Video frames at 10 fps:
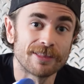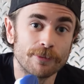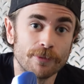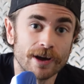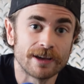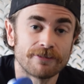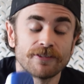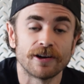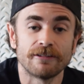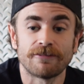the way,
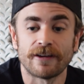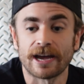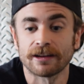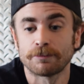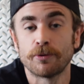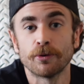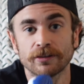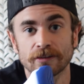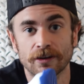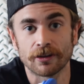fun fact,
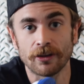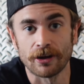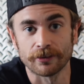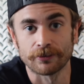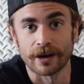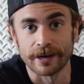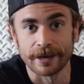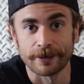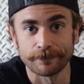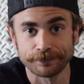ports are clogged right
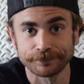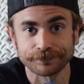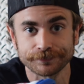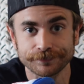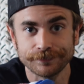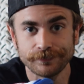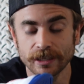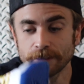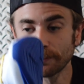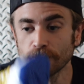now.
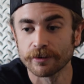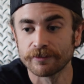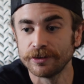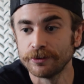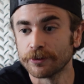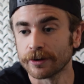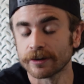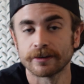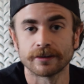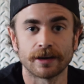The Port of New
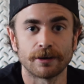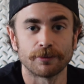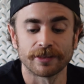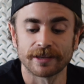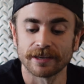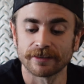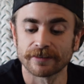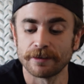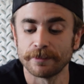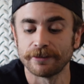York, where the kicks
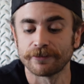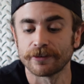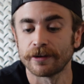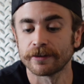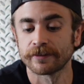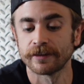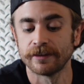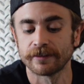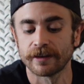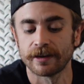come in for us,
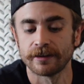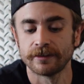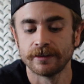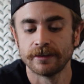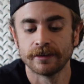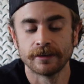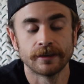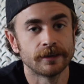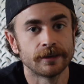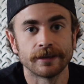is,
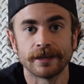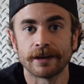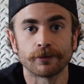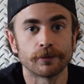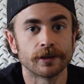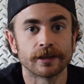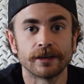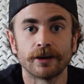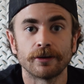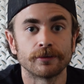you never really
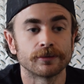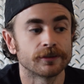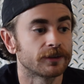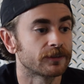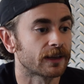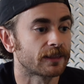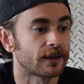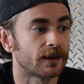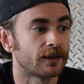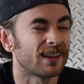know. Looks like
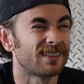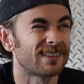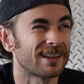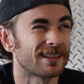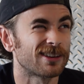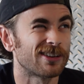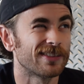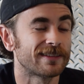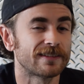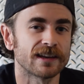they say that they're
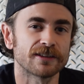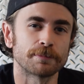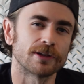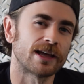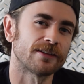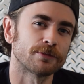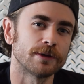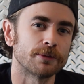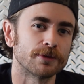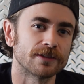on the 6th, but last
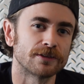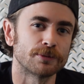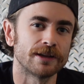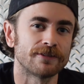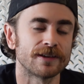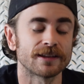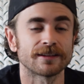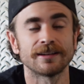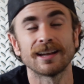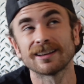week it was the 25th.
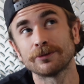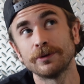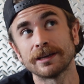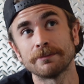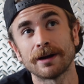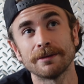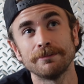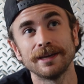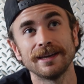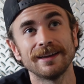Next week it
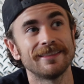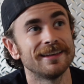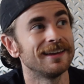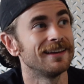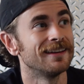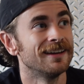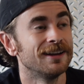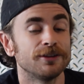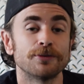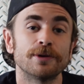might be the
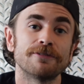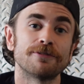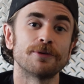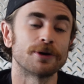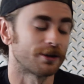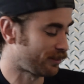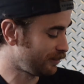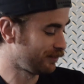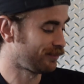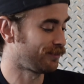
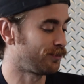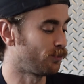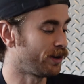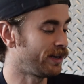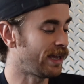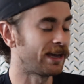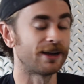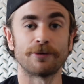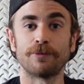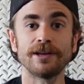24th, one day
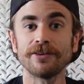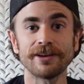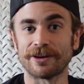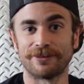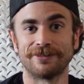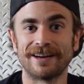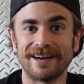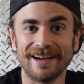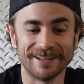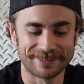ago. We don't
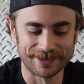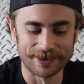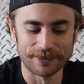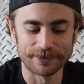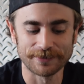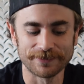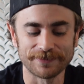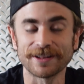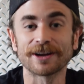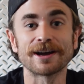know. So
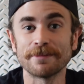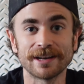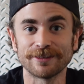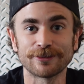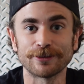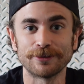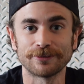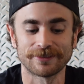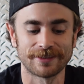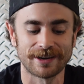they're coming in
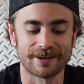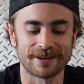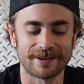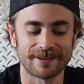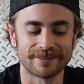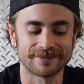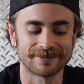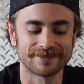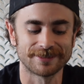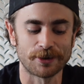soon. They're
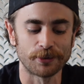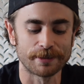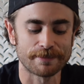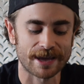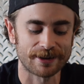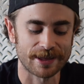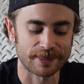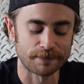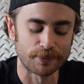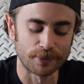holding pattern
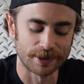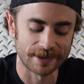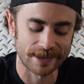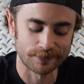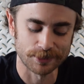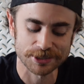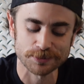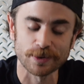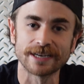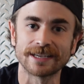at the port, and we're
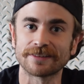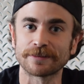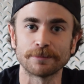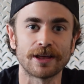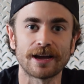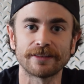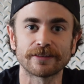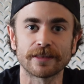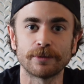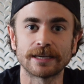just waiting to get some
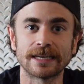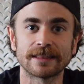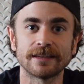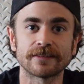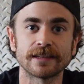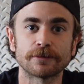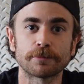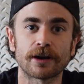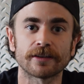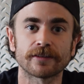lines so that we can get these things
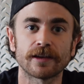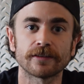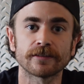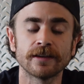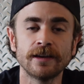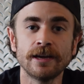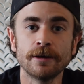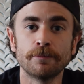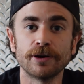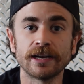processed,
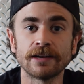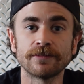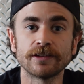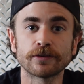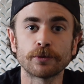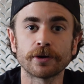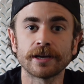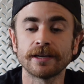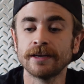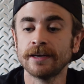put in
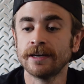inventory,